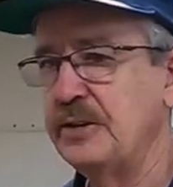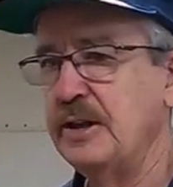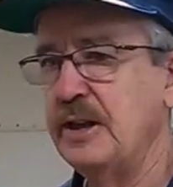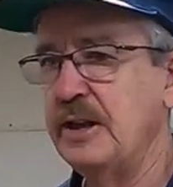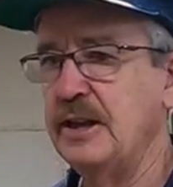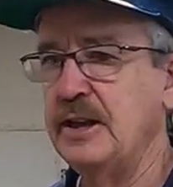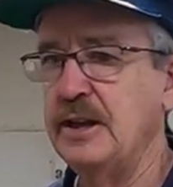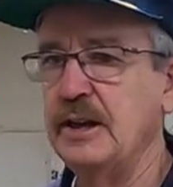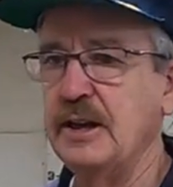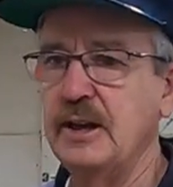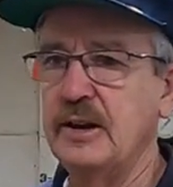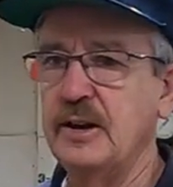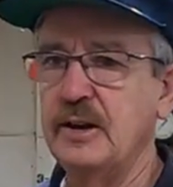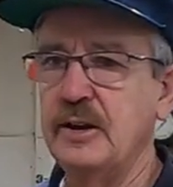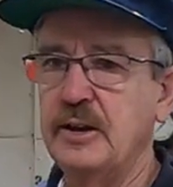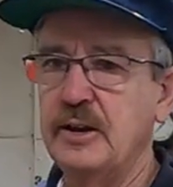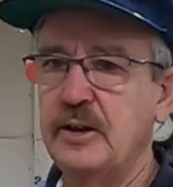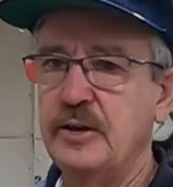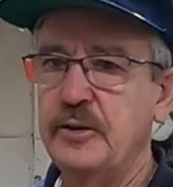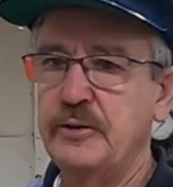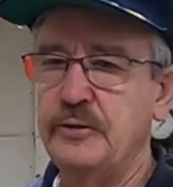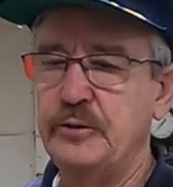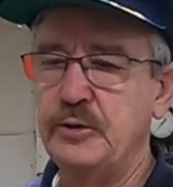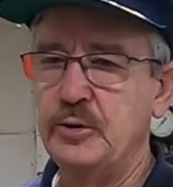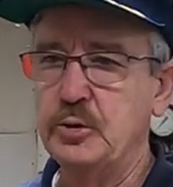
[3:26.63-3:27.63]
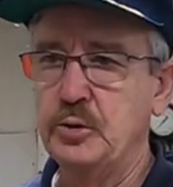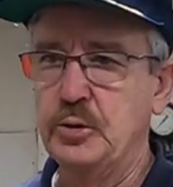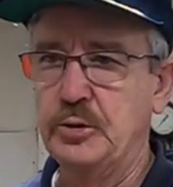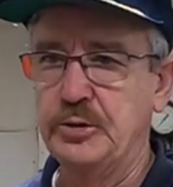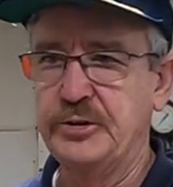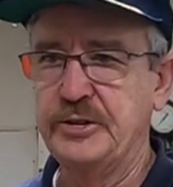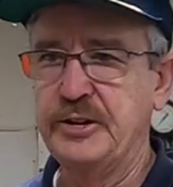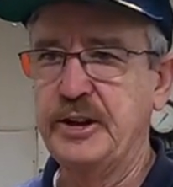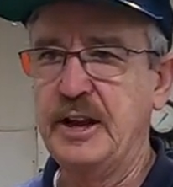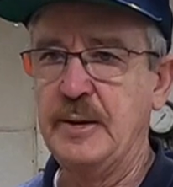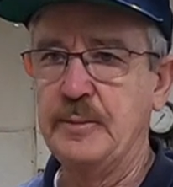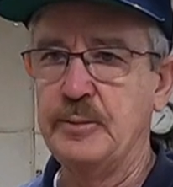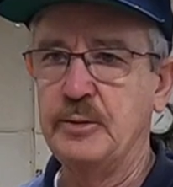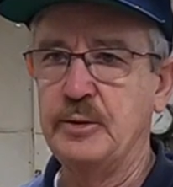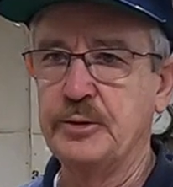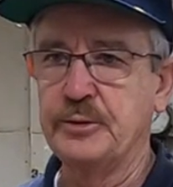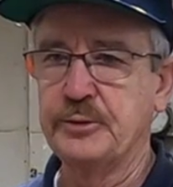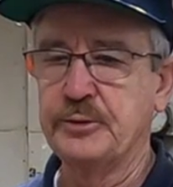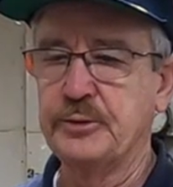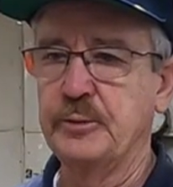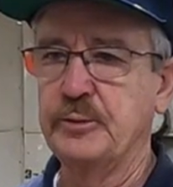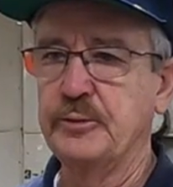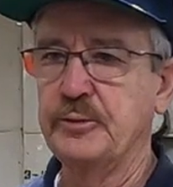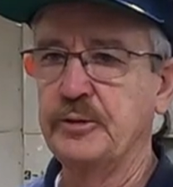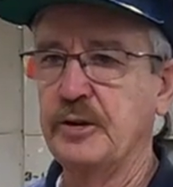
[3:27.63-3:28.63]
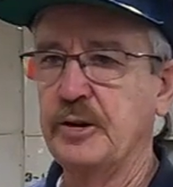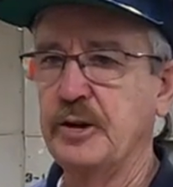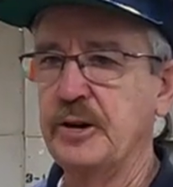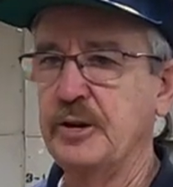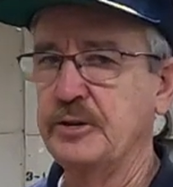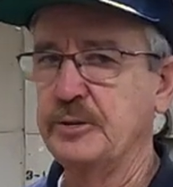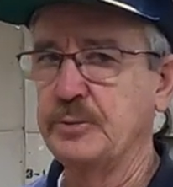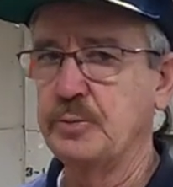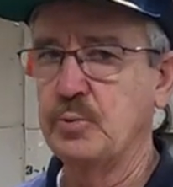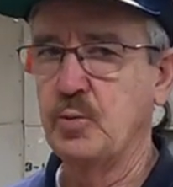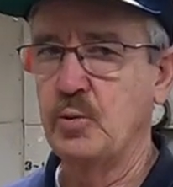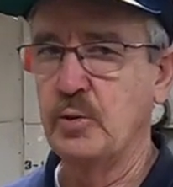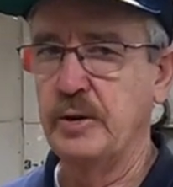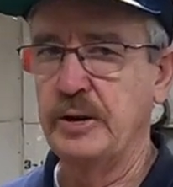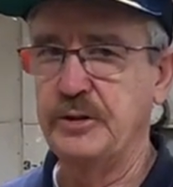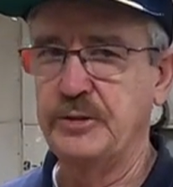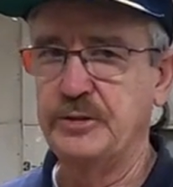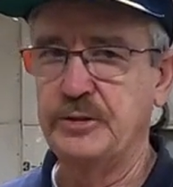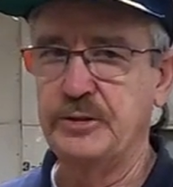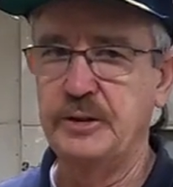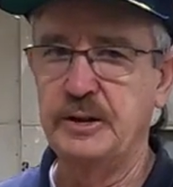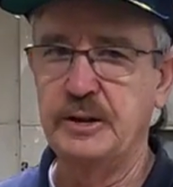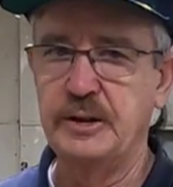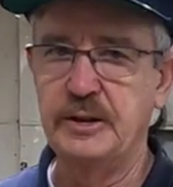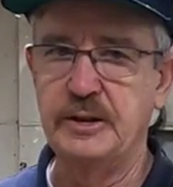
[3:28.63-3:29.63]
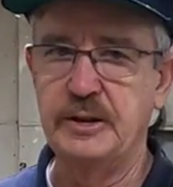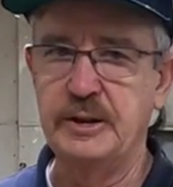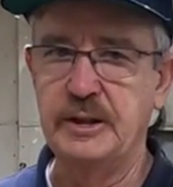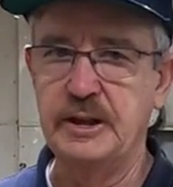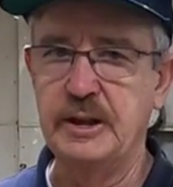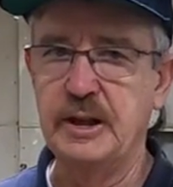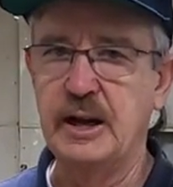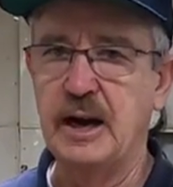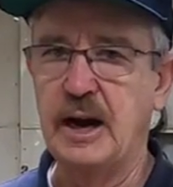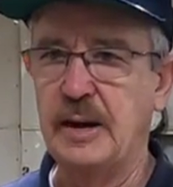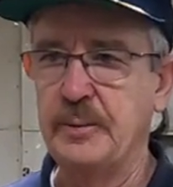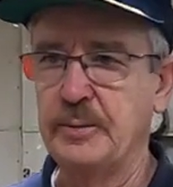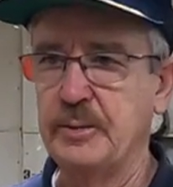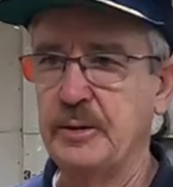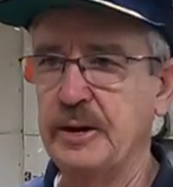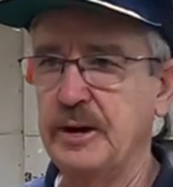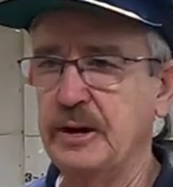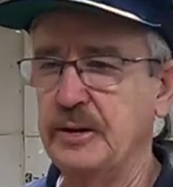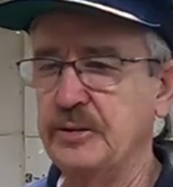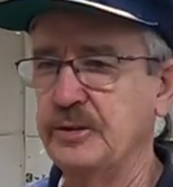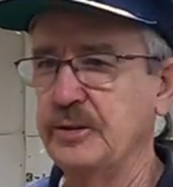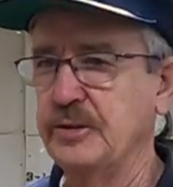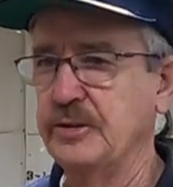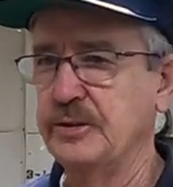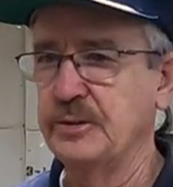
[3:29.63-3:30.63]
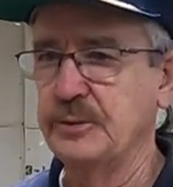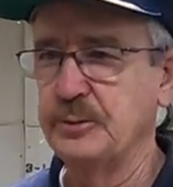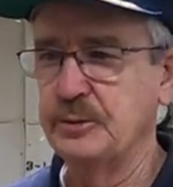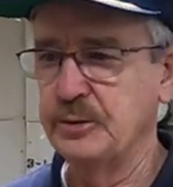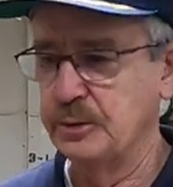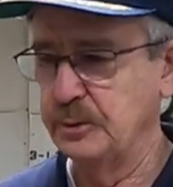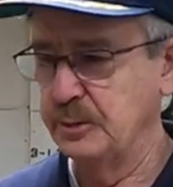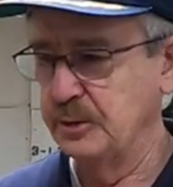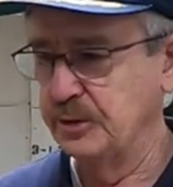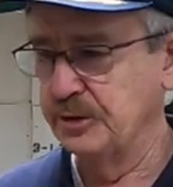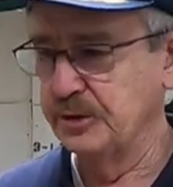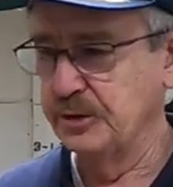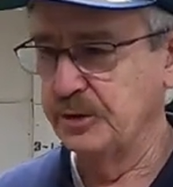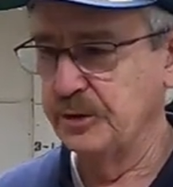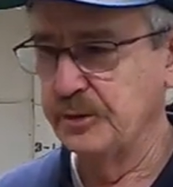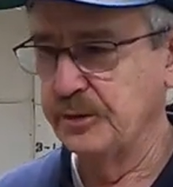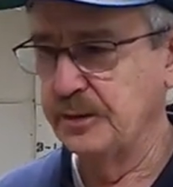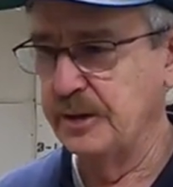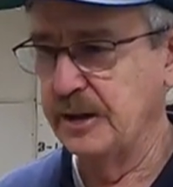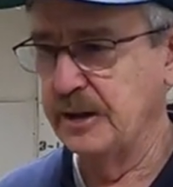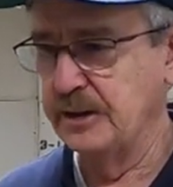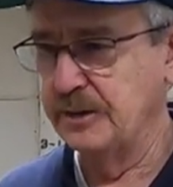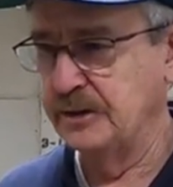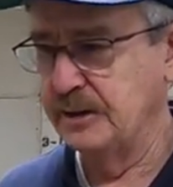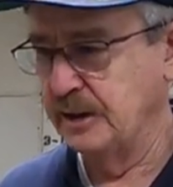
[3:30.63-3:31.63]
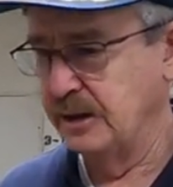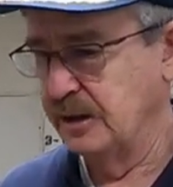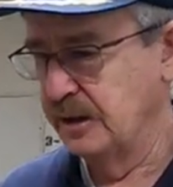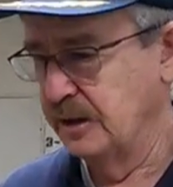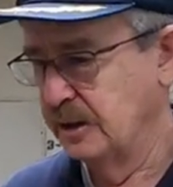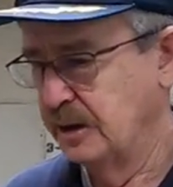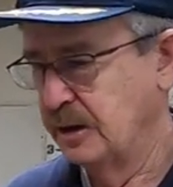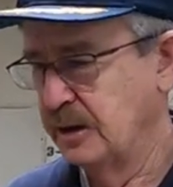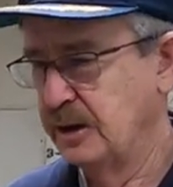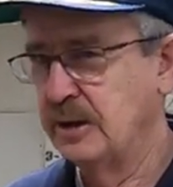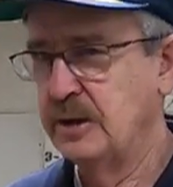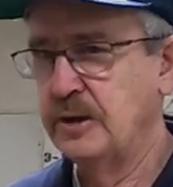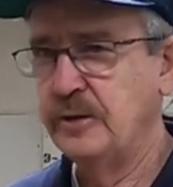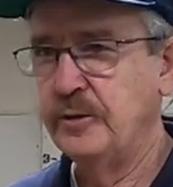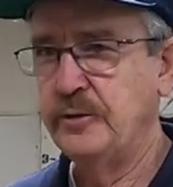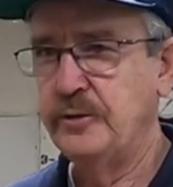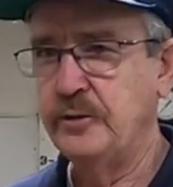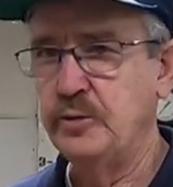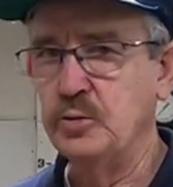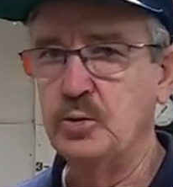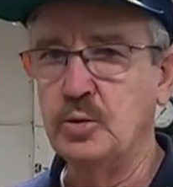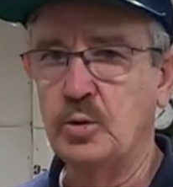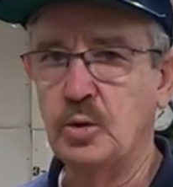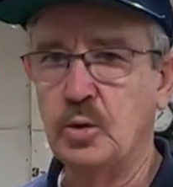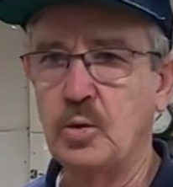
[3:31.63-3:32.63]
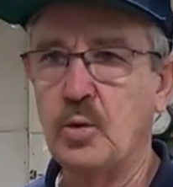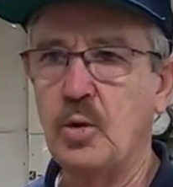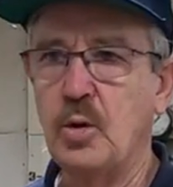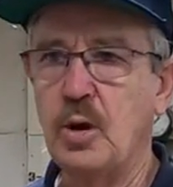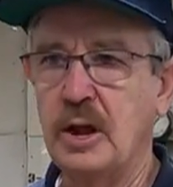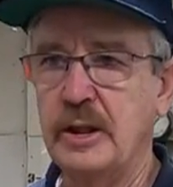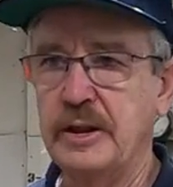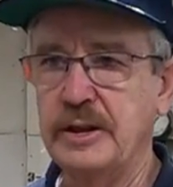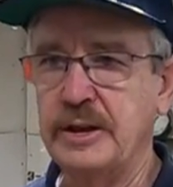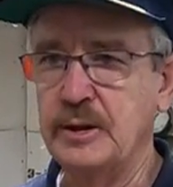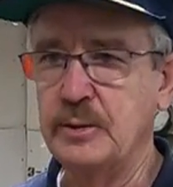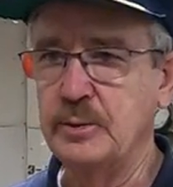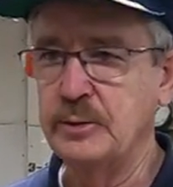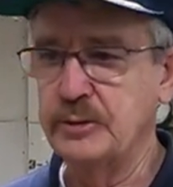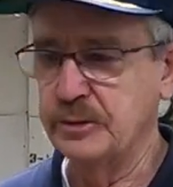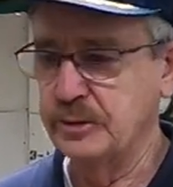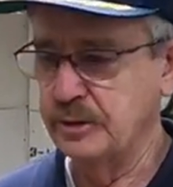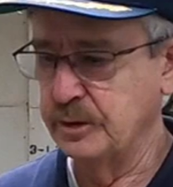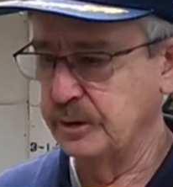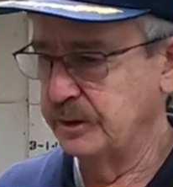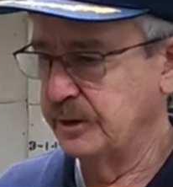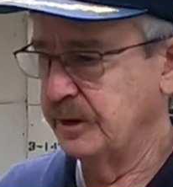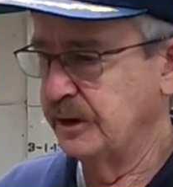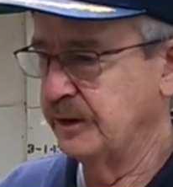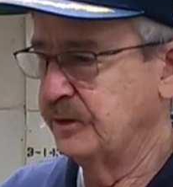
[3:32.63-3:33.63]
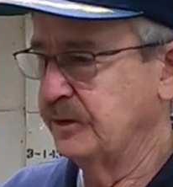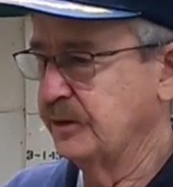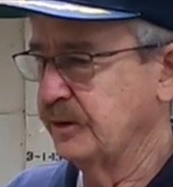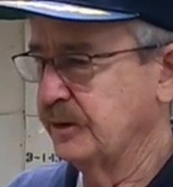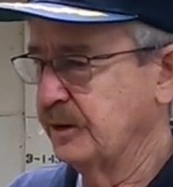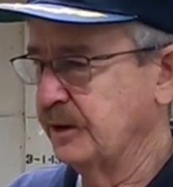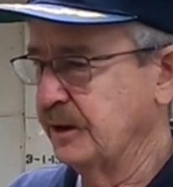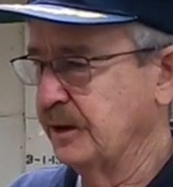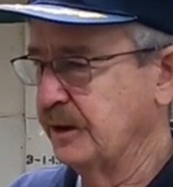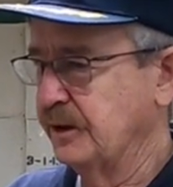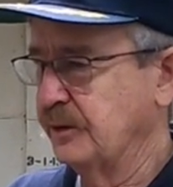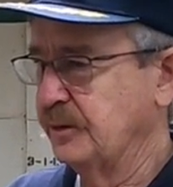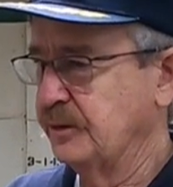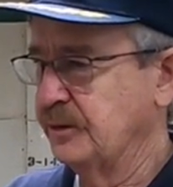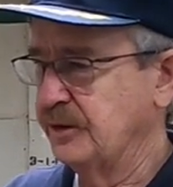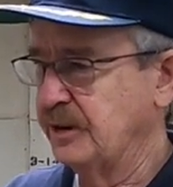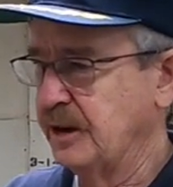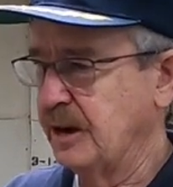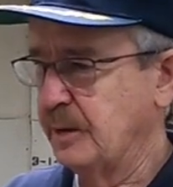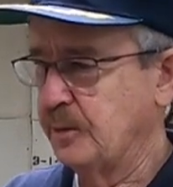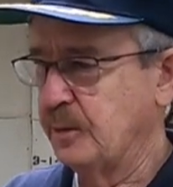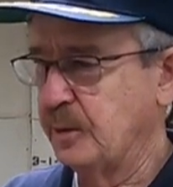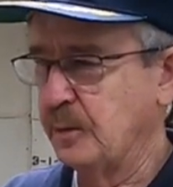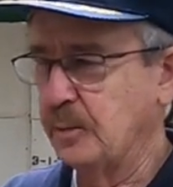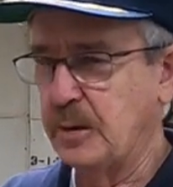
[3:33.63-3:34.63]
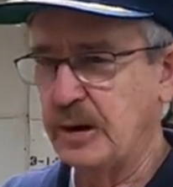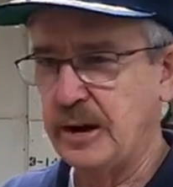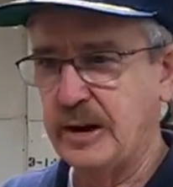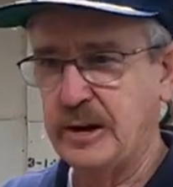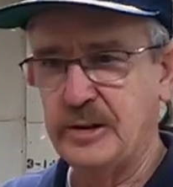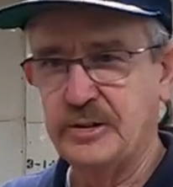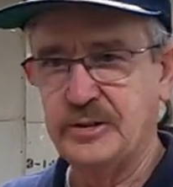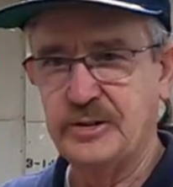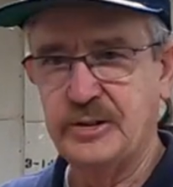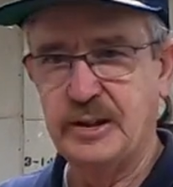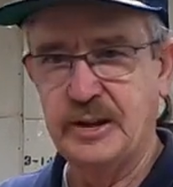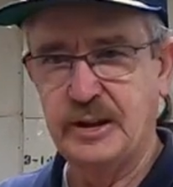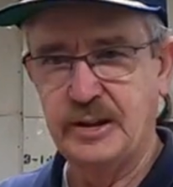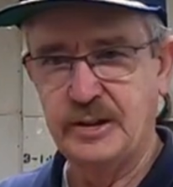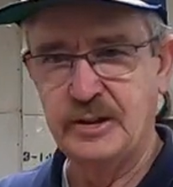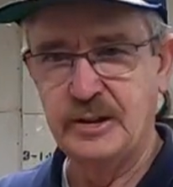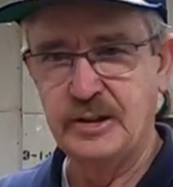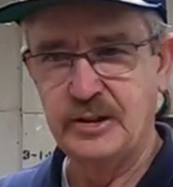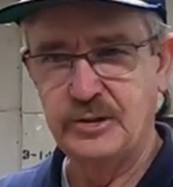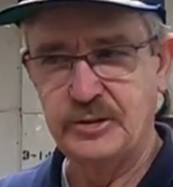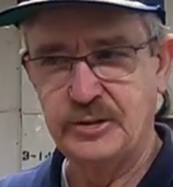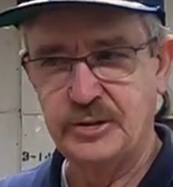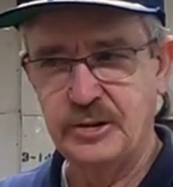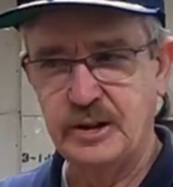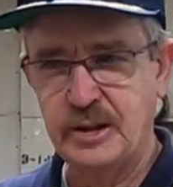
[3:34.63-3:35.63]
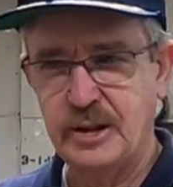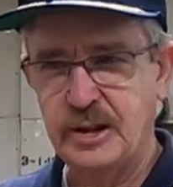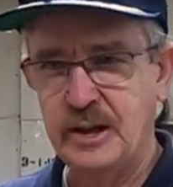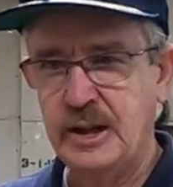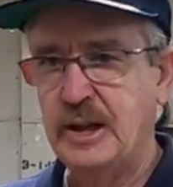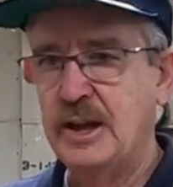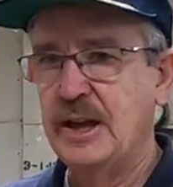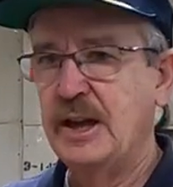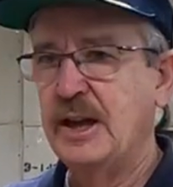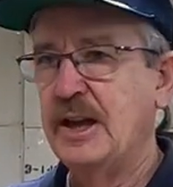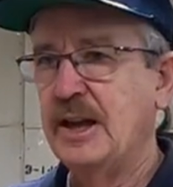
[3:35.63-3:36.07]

was taking fuel samples from various points in the operating systems to be sure that the fuel quality was good. They took it in sample bottles like this,